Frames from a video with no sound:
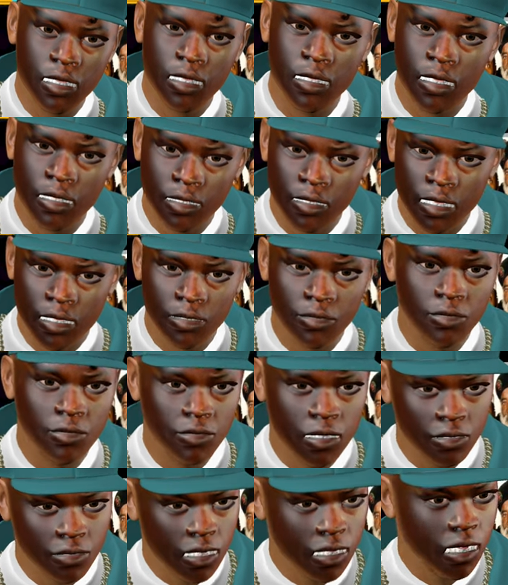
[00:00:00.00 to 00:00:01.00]
Boy do
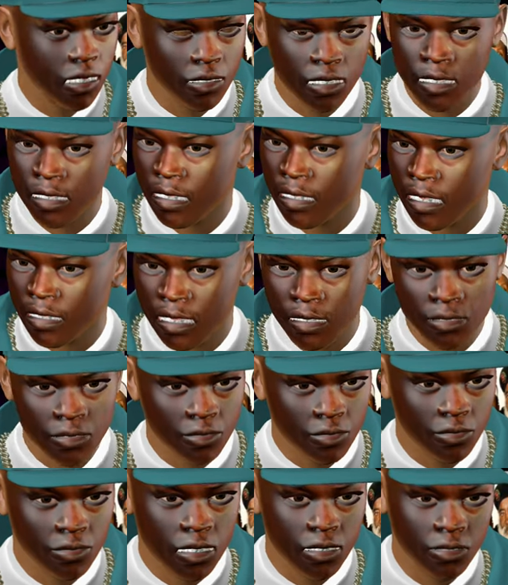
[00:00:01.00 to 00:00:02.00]
an afrobeat.
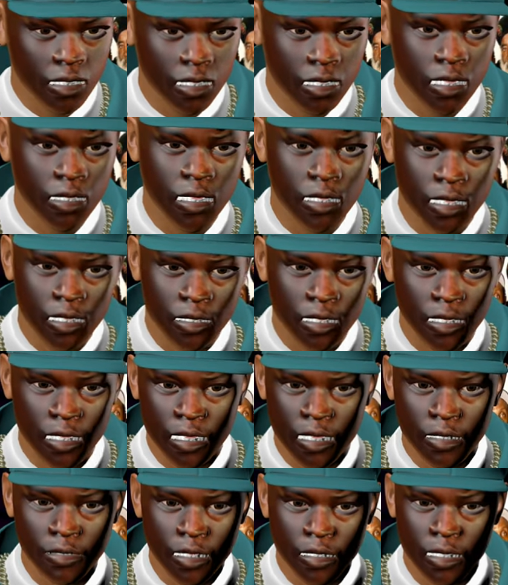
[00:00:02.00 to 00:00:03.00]
So I want to run
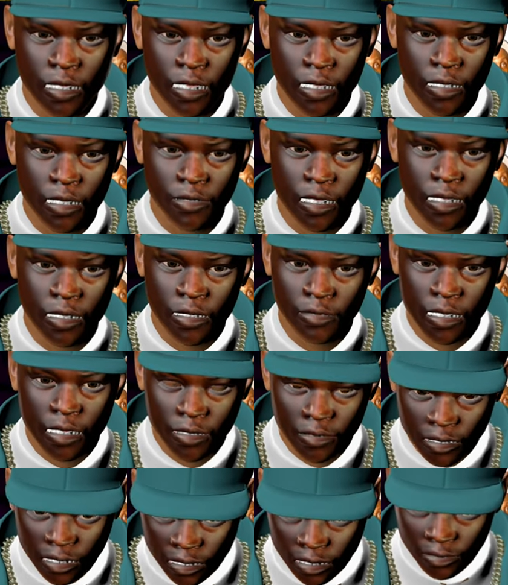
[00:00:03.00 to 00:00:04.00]
out the reggae
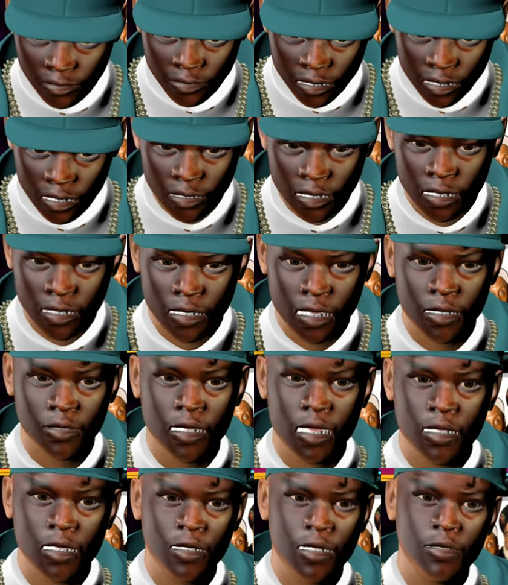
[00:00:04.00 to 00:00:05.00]
artists, them out of them
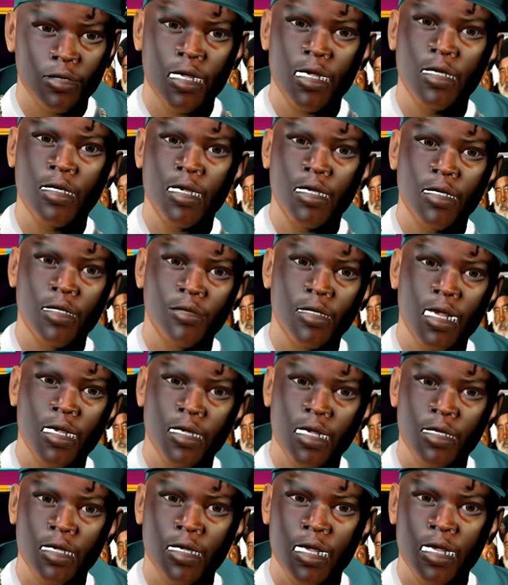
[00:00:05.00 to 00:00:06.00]
allocated
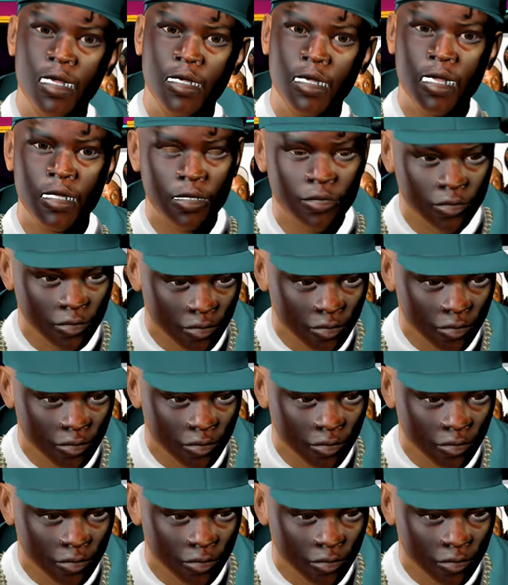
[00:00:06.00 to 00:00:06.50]
changing room.